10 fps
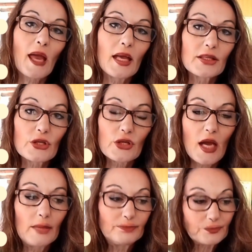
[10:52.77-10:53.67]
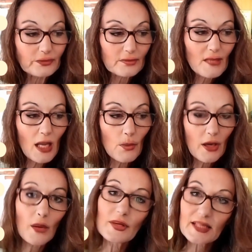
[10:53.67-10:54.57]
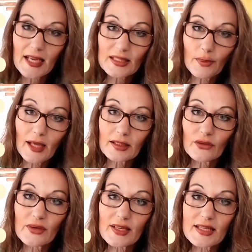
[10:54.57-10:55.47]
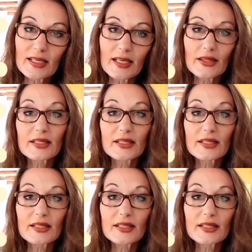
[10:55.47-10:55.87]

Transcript: And when I went to Casablanca recently,